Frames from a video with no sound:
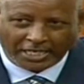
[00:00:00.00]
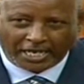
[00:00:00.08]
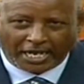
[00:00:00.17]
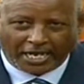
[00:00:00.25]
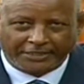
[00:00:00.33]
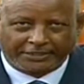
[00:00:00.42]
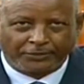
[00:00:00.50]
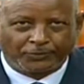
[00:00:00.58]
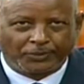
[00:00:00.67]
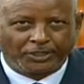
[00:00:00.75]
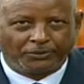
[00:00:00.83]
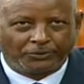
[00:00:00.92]
I think
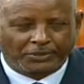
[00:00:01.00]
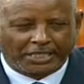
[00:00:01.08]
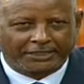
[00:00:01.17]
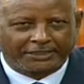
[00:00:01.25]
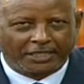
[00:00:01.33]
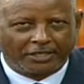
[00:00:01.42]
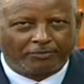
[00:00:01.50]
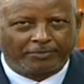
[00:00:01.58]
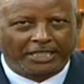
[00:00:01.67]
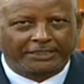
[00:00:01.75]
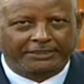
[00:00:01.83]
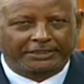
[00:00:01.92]
we look at how
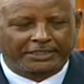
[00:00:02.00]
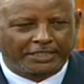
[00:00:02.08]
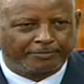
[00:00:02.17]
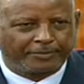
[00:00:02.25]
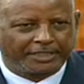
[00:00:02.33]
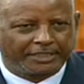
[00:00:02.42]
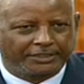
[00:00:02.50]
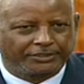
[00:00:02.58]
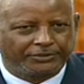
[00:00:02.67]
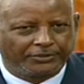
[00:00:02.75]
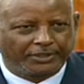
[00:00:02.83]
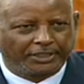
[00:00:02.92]
much KEMRI is
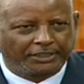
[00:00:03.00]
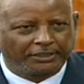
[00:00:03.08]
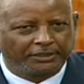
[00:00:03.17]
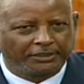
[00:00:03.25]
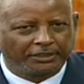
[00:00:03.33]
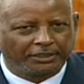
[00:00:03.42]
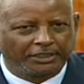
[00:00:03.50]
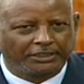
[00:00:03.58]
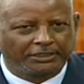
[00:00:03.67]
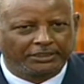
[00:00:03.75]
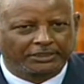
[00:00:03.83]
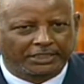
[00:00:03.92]
doing in
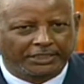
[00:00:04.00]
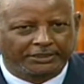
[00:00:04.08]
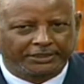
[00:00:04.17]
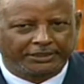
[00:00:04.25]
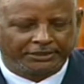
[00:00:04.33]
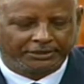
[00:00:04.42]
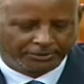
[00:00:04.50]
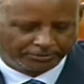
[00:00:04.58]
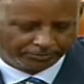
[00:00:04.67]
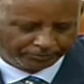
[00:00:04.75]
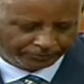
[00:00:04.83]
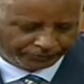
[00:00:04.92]
this country
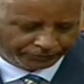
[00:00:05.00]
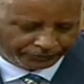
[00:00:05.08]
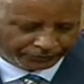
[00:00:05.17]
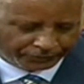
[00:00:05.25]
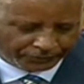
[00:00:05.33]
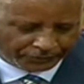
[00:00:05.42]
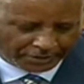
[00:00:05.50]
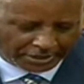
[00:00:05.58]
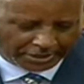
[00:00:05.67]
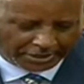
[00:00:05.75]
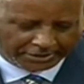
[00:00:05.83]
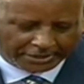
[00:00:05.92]

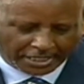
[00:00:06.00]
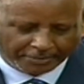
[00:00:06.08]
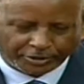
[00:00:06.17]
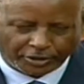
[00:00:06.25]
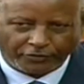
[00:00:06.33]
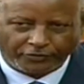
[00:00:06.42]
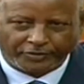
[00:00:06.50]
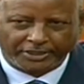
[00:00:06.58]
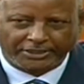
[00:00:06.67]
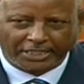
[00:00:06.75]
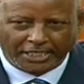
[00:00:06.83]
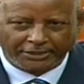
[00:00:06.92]
in terms of
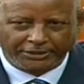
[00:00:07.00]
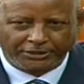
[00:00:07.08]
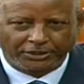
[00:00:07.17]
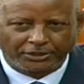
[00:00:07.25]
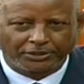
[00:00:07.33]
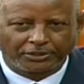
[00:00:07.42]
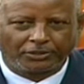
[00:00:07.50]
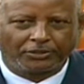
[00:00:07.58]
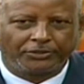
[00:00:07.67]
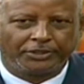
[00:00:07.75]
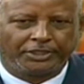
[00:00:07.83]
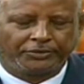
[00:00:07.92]
research
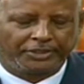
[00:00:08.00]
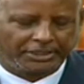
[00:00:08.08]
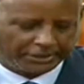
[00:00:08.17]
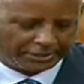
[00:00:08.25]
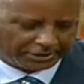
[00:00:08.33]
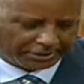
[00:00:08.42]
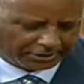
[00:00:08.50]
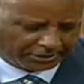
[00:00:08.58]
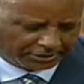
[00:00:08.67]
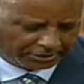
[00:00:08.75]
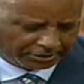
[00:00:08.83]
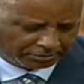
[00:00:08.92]
on new
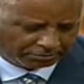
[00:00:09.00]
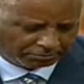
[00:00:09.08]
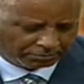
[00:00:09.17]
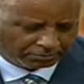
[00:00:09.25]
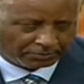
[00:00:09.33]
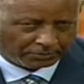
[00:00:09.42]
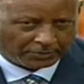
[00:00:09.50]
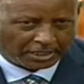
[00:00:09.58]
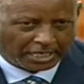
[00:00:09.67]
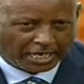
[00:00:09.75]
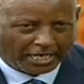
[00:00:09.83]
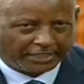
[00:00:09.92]
diseases
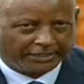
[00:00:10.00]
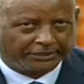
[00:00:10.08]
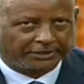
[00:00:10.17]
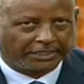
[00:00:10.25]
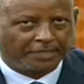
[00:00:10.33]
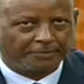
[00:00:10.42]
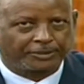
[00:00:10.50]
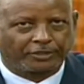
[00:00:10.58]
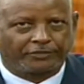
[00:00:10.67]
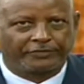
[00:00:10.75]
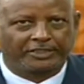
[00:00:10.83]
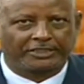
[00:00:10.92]
and in terms
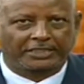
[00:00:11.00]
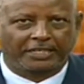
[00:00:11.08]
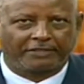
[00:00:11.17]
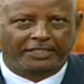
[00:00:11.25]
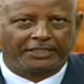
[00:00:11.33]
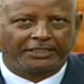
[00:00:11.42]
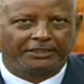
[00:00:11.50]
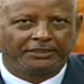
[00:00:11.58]
of discovery